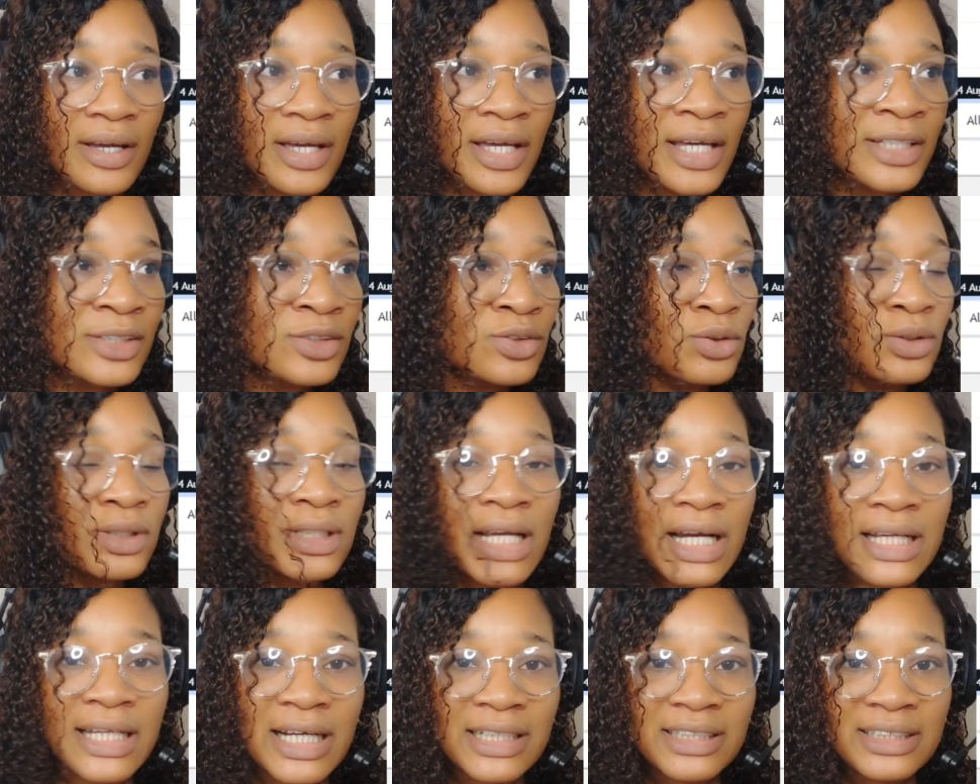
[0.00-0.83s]
a zone
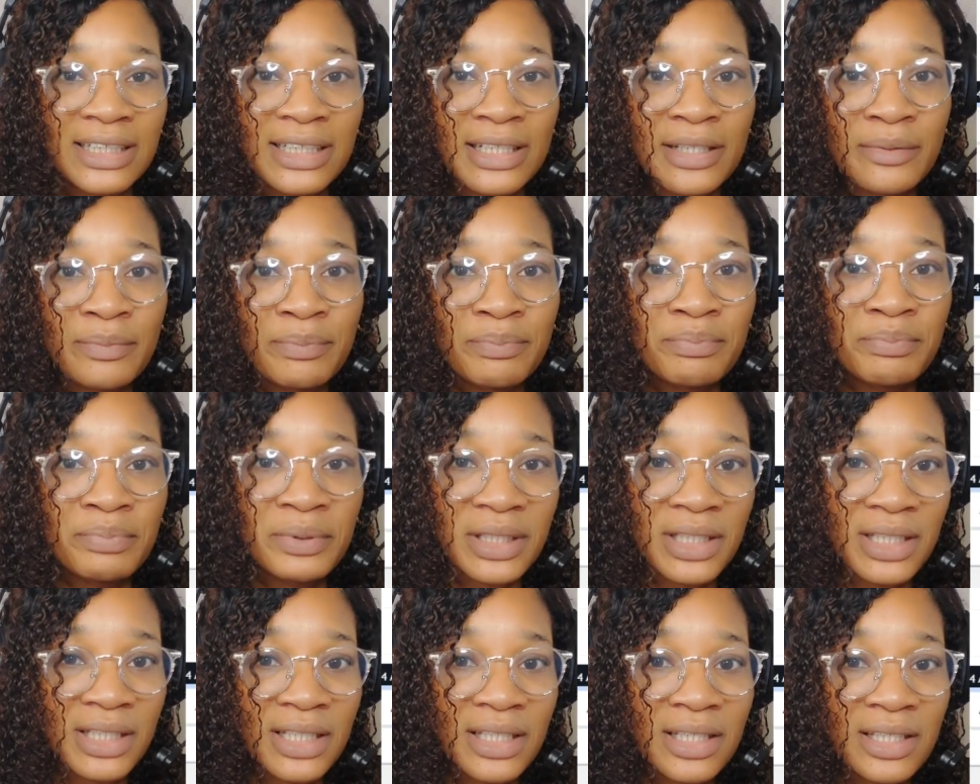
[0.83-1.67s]
can actually
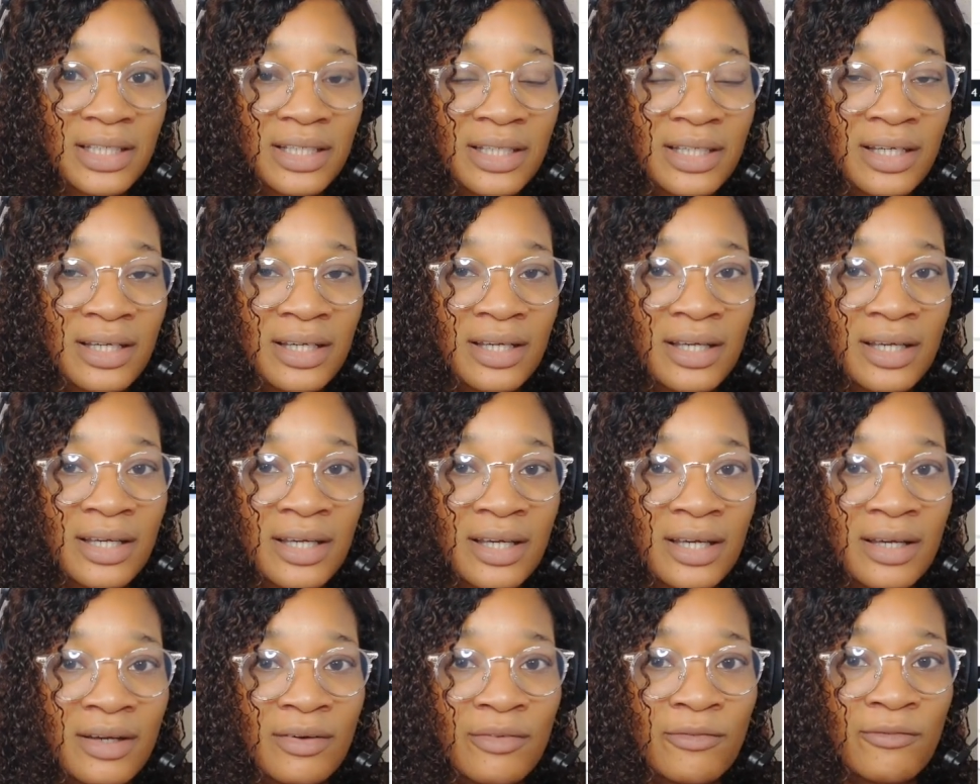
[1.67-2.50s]
be
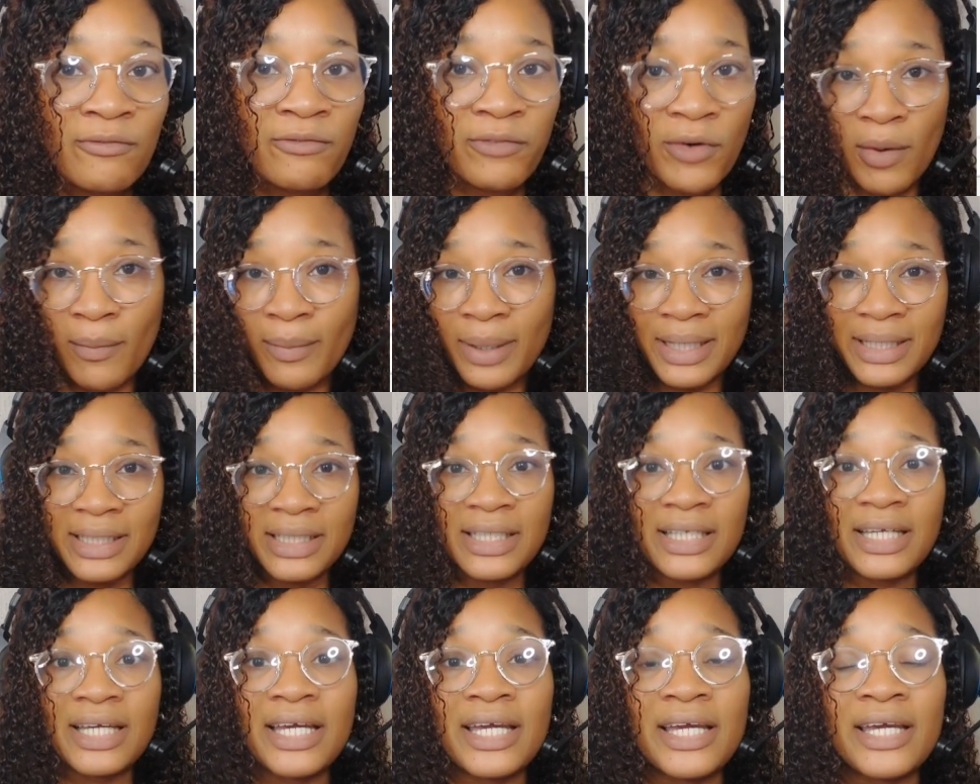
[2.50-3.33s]

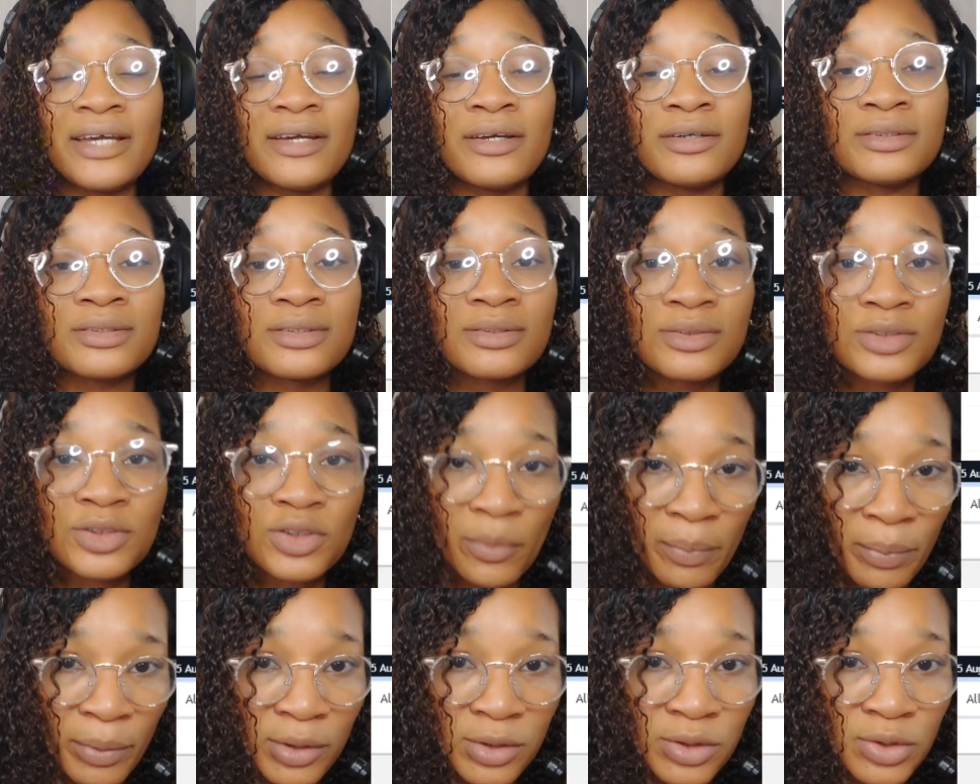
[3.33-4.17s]
formerly a
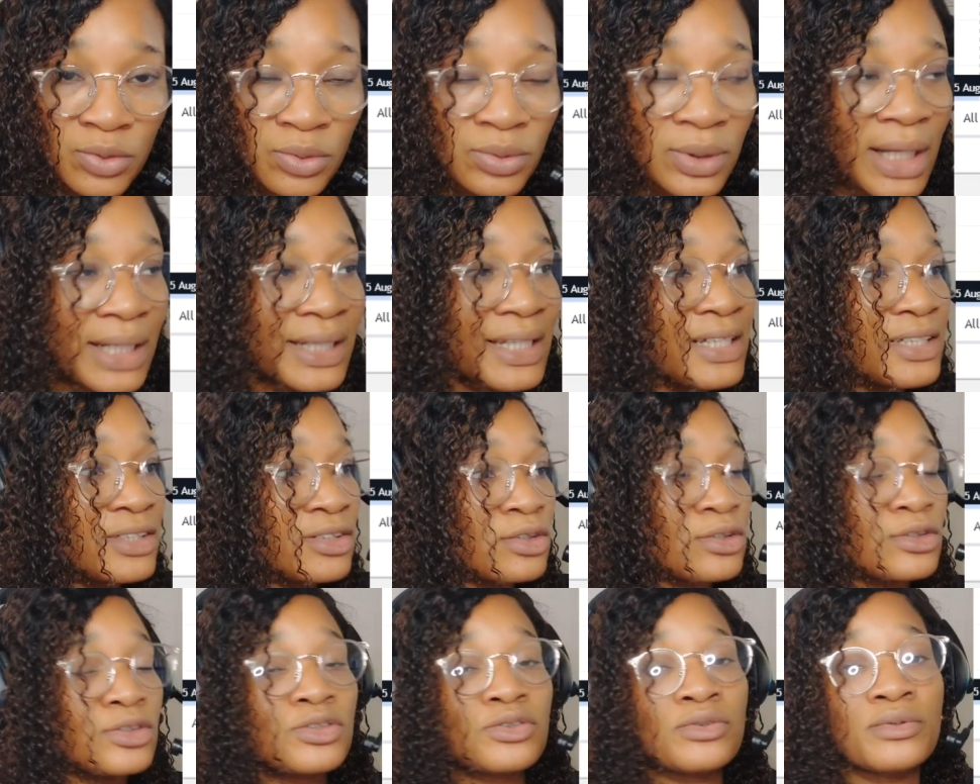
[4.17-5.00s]
support zone and then
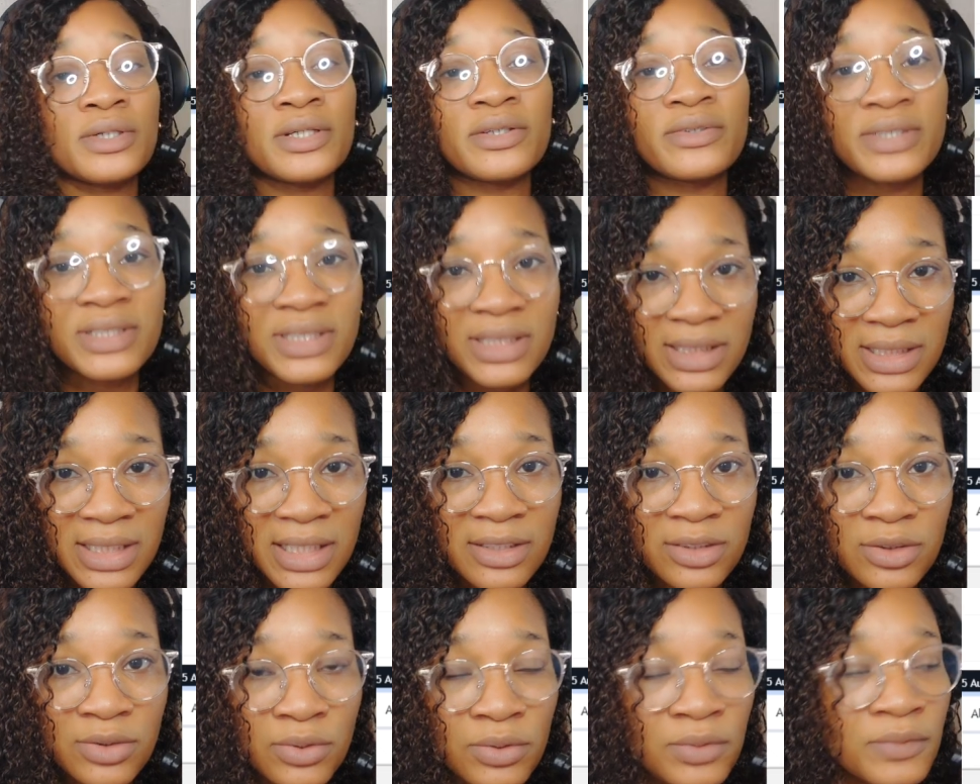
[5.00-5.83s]
turn to a
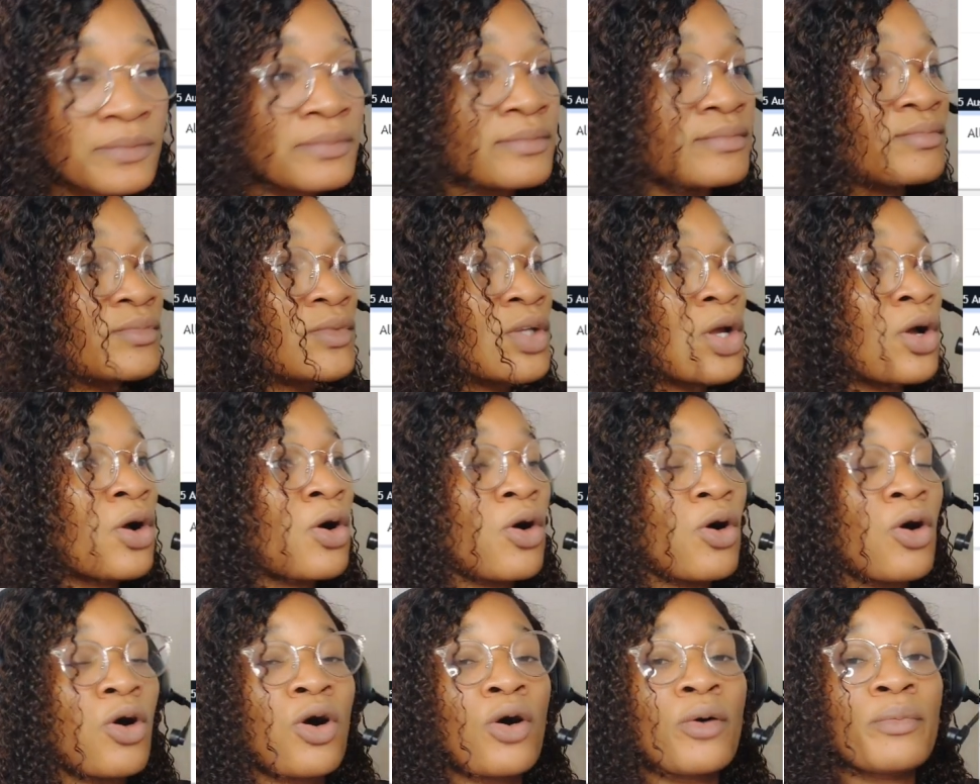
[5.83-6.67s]
resistance zone,
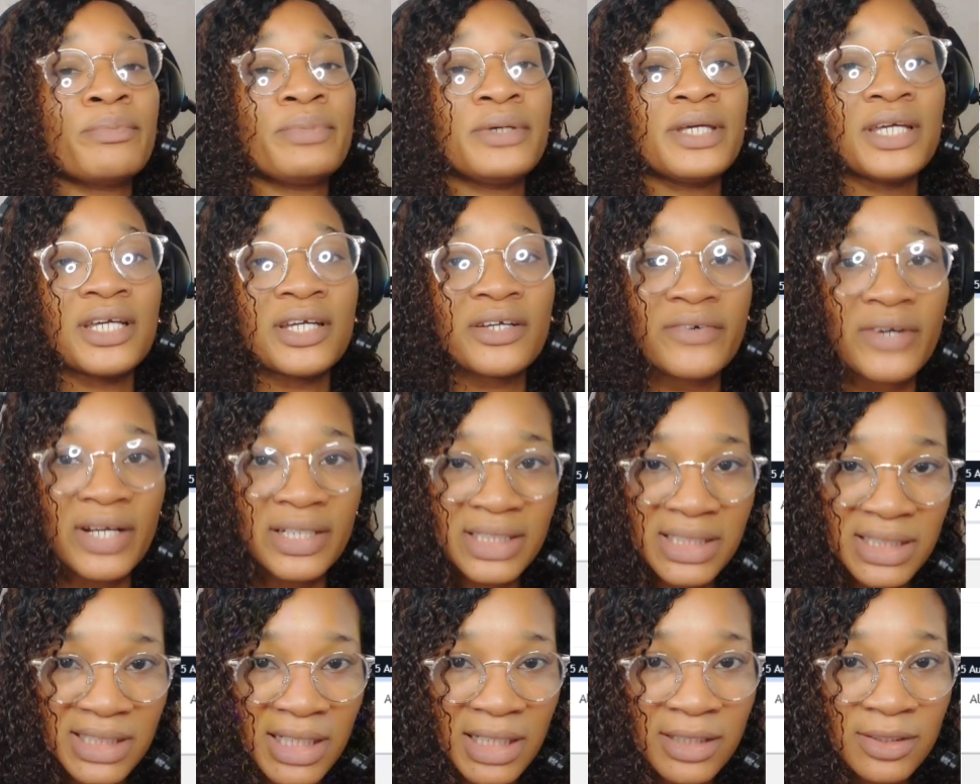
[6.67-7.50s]
or be a
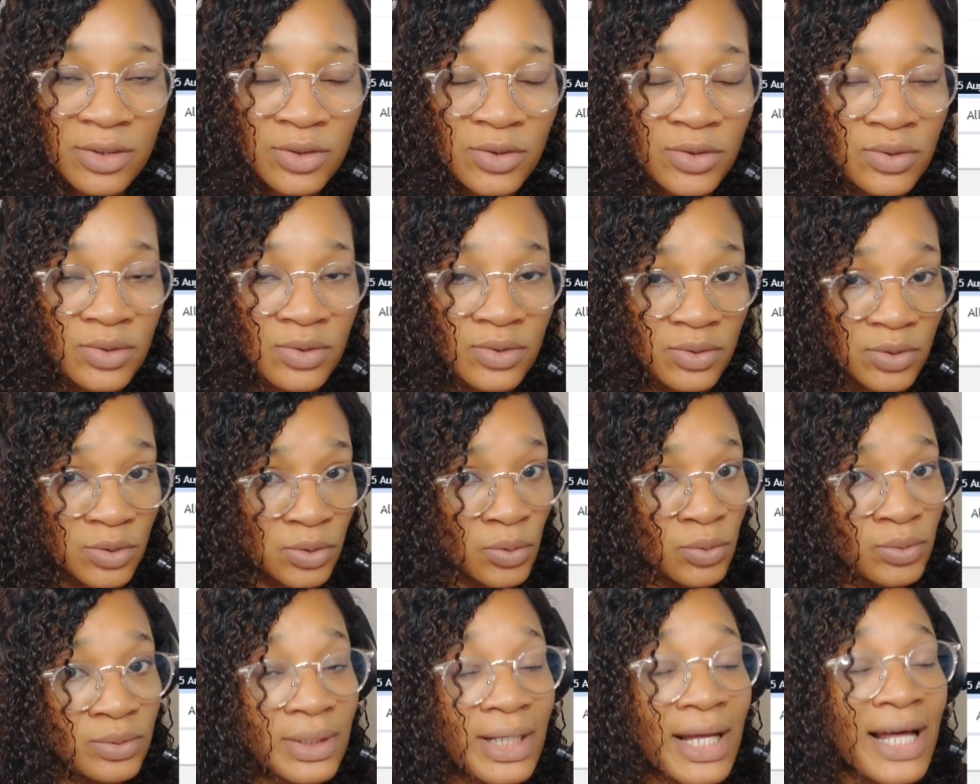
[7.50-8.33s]
resistance
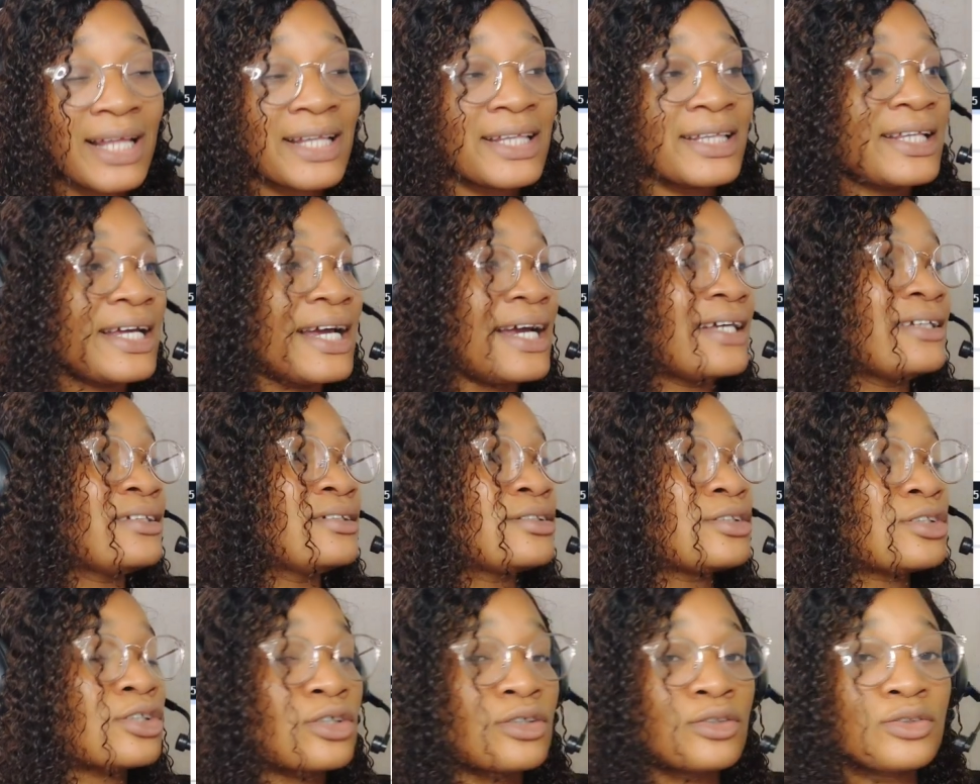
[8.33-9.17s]
zone and
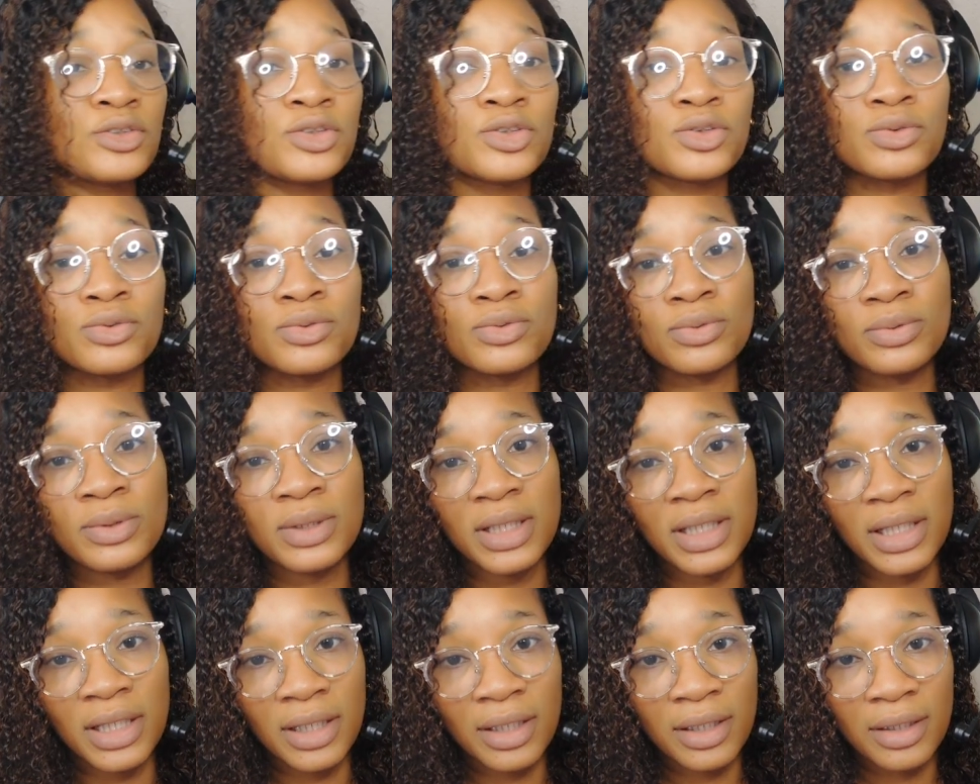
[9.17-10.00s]
then turn
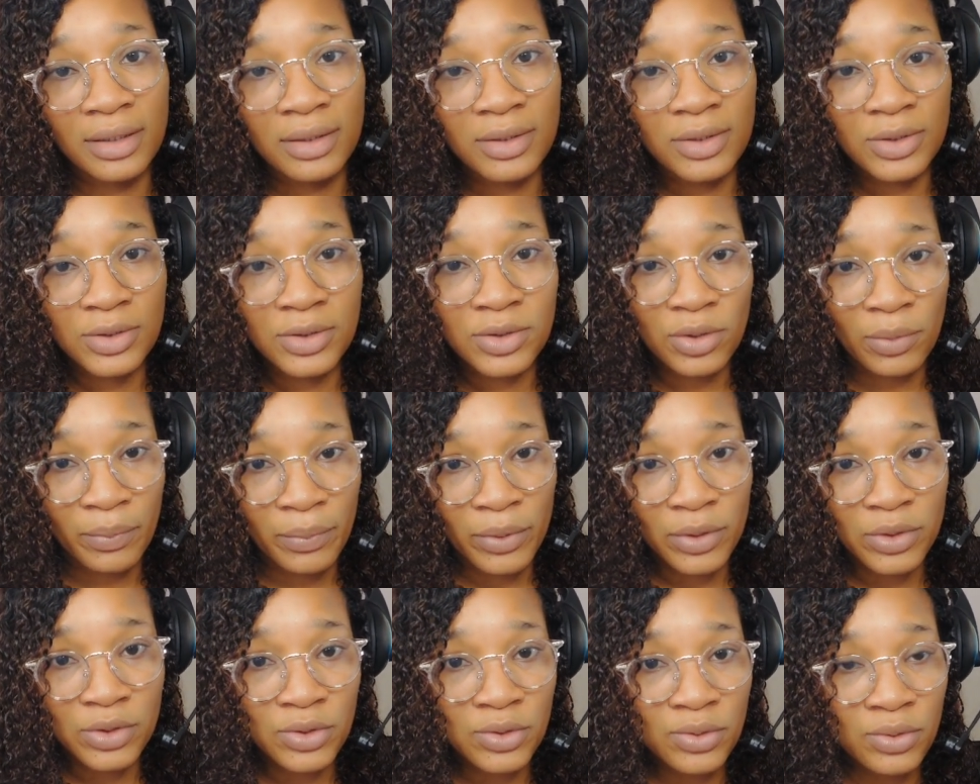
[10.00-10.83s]
to a
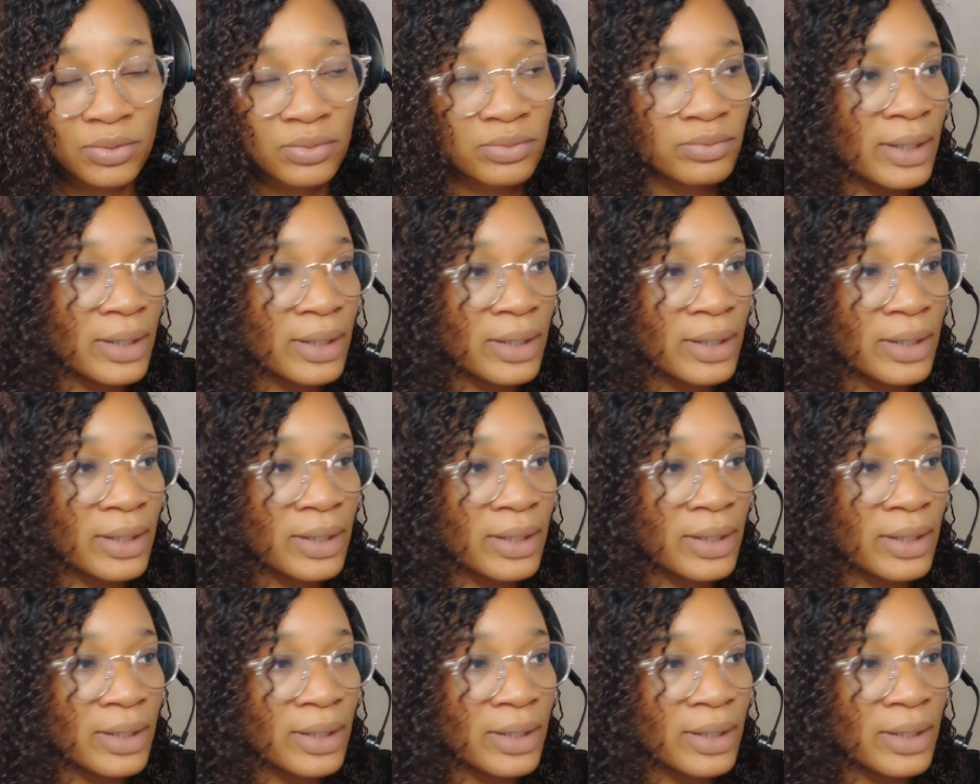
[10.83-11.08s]
support zone,